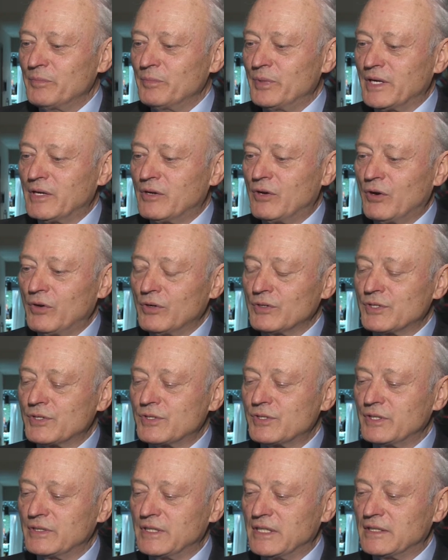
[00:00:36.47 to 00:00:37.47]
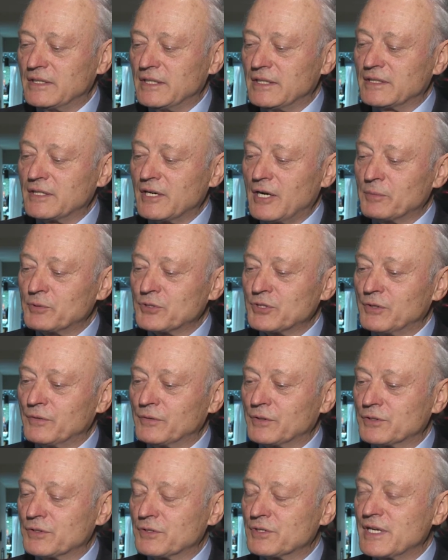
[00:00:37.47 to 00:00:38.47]
Because this disruption of
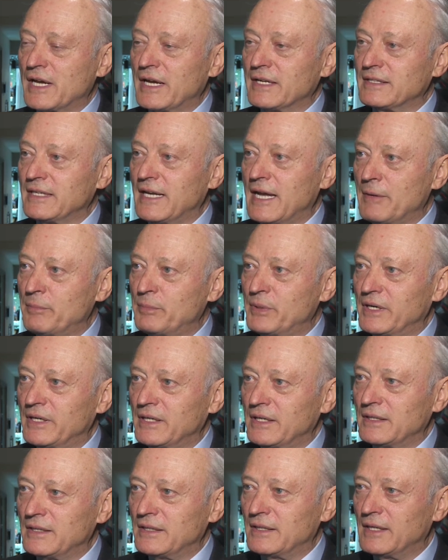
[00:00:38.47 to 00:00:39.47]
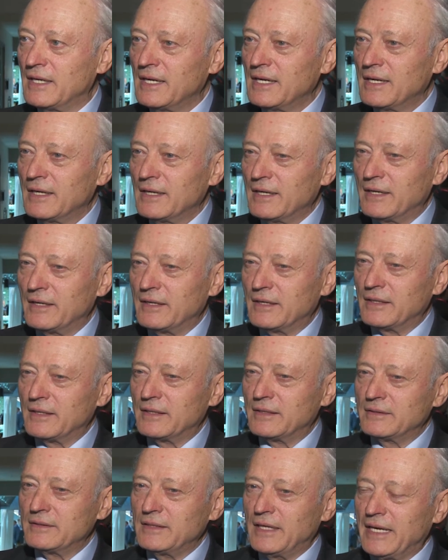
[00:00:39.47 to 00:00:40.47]
the society happened in
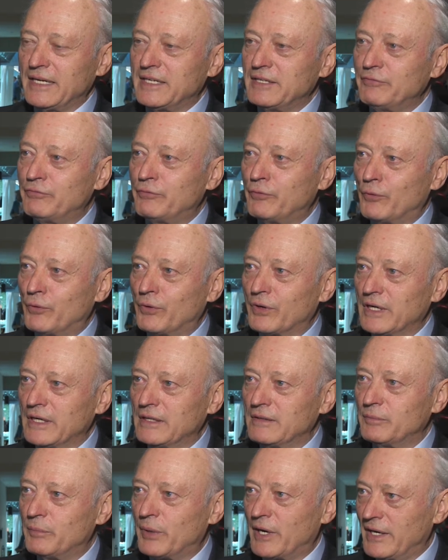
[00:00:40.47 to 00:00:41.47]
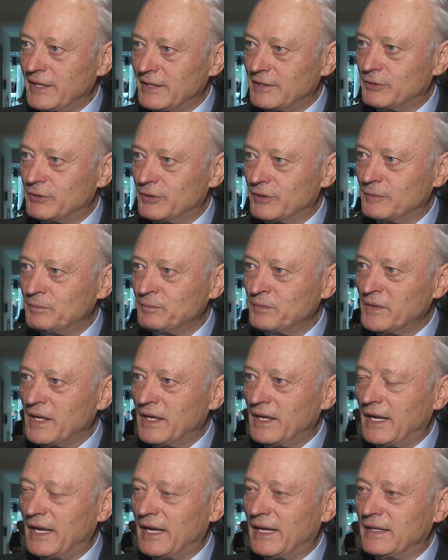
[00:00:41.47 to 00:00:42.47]
'84 in Brighton,
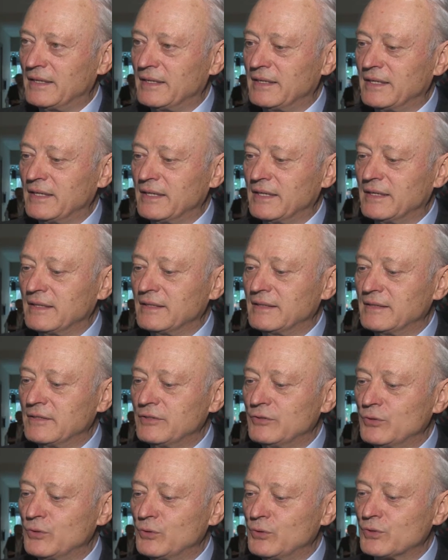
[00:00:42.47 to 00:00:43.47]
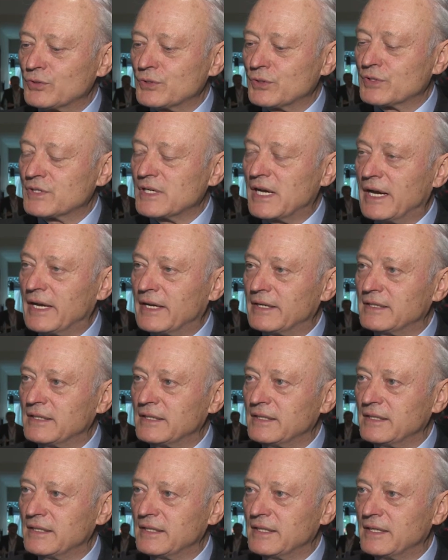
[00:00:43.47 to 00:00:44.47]
and the new
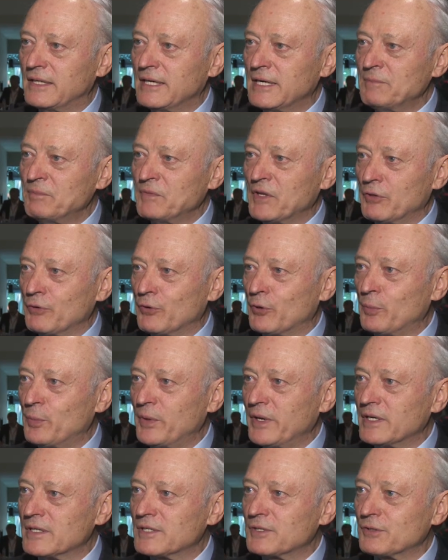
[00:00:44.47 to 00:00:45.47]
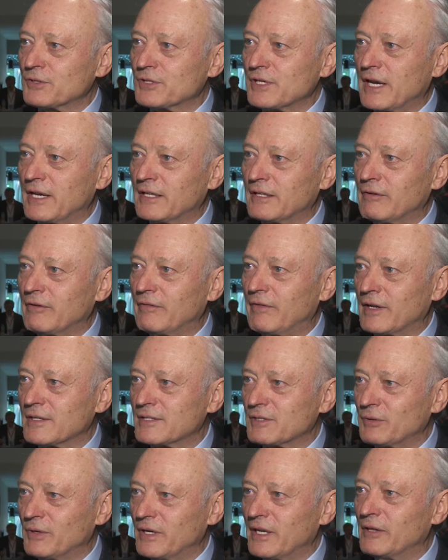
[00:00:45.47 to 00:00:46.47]
society, the European Society of
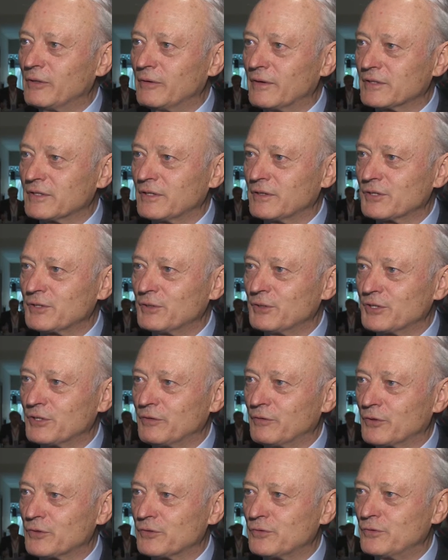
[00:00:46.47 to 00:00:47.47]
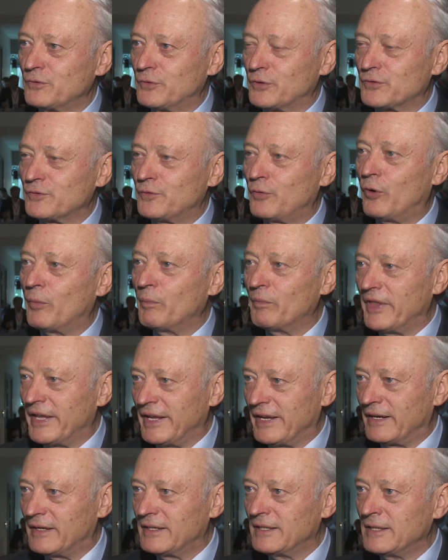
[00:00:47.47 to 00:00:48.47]
Vascular and Endovascular Surgery was formed
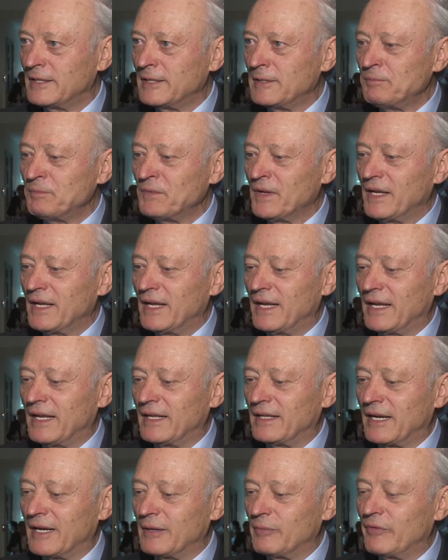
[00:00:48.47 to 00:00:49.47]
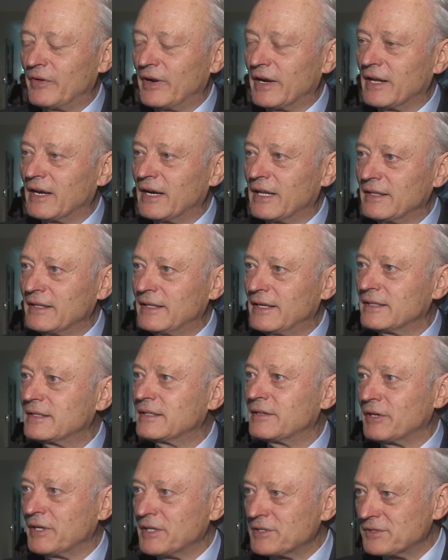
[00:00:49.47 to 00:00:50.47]
there. And I'm very glad that
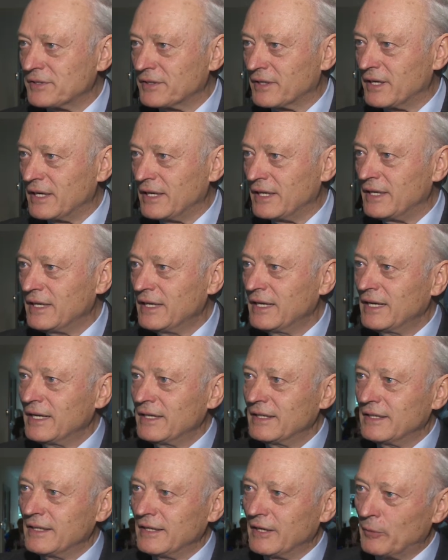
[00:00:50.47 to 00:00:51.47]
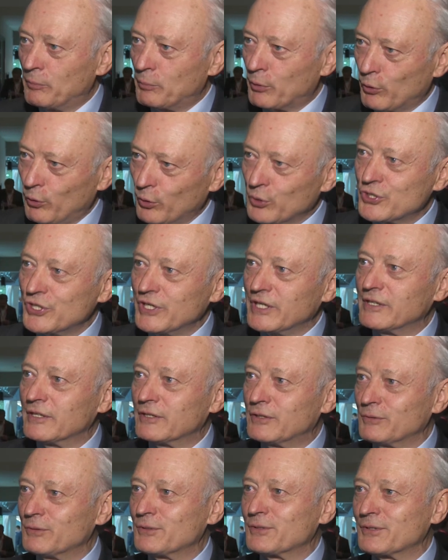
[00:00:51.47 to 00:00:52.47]
recently the approaching the
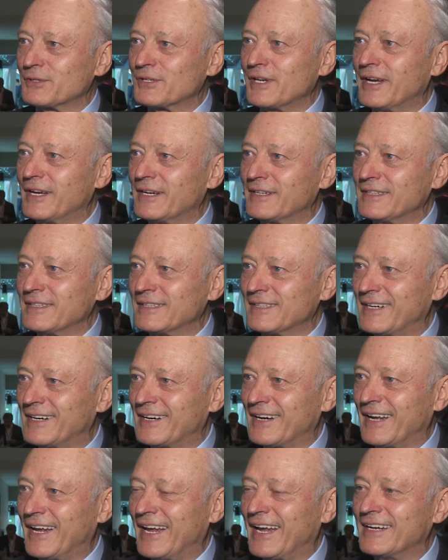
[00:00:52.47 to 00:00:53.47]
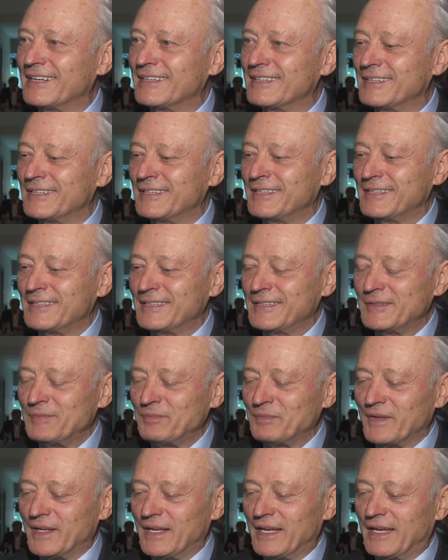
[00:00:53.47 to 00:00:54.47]
two societies are again.
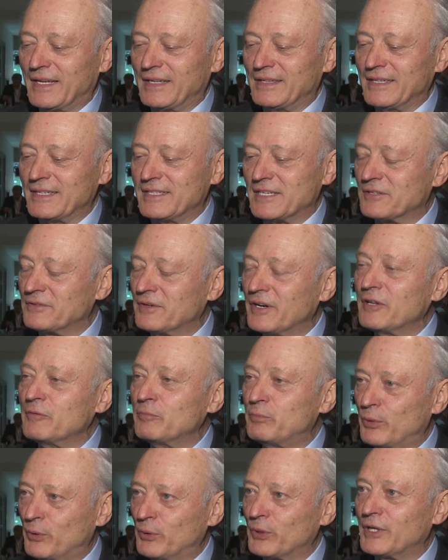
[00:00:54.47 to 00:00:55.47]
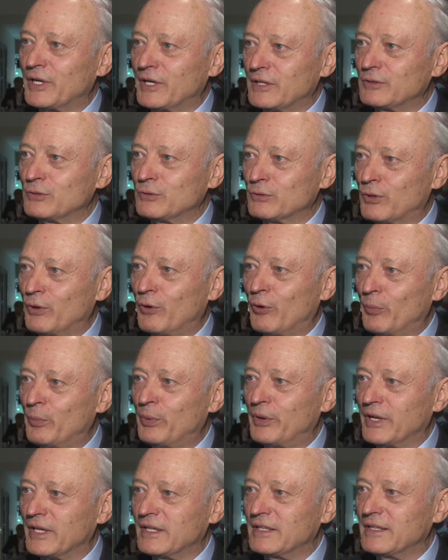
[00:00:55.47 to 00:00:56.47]
And this is very important to
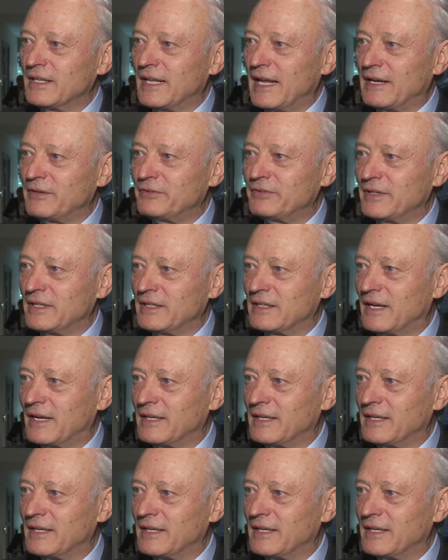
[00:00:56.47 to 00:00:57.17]
cooperate in that field.